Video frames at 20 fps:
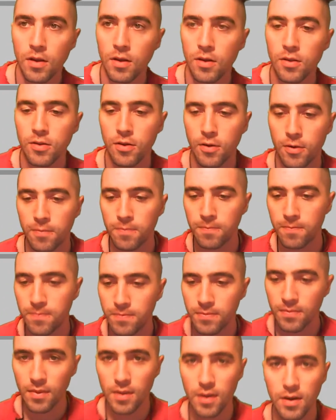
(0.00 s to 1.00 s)
So
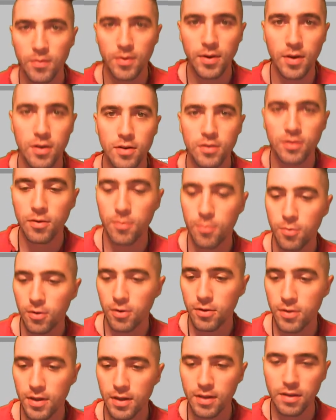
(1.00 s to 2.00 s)
here we've got a new
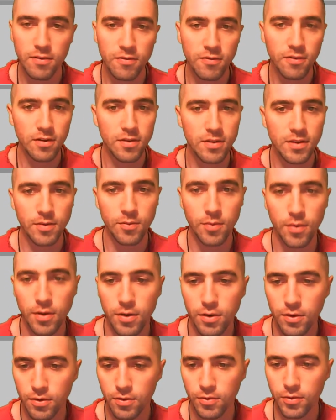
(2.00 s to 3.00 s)
project. First thing we're going
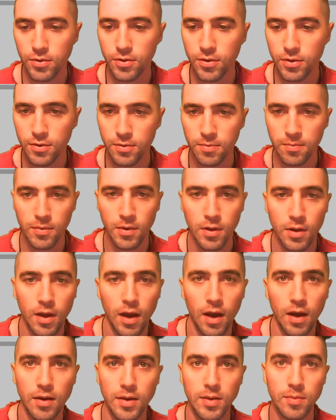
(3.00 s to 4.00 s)
to do is just
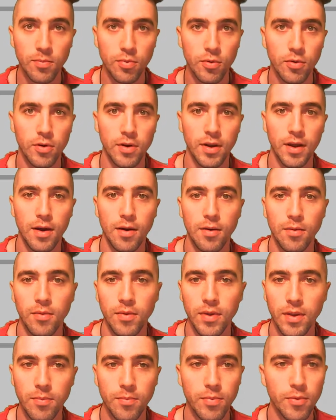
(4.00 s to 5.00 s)
uh, import our
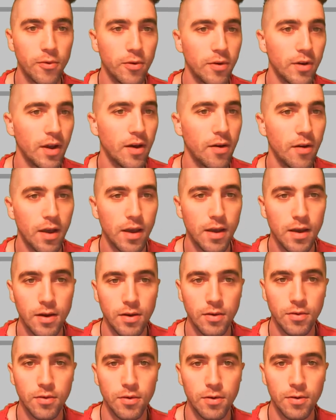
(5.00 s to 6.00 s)
import our AR
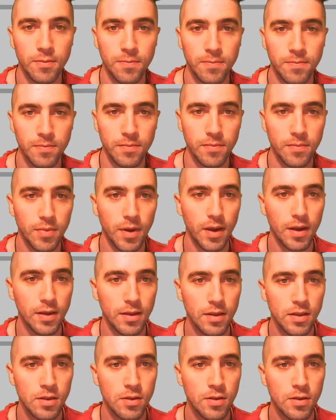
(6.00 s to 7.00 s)
core
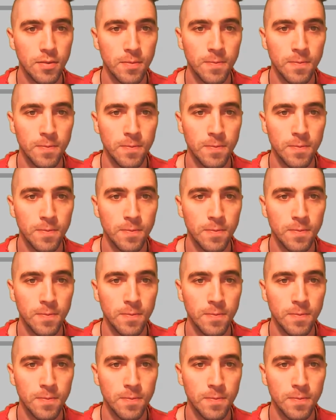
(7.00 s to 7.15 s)
package.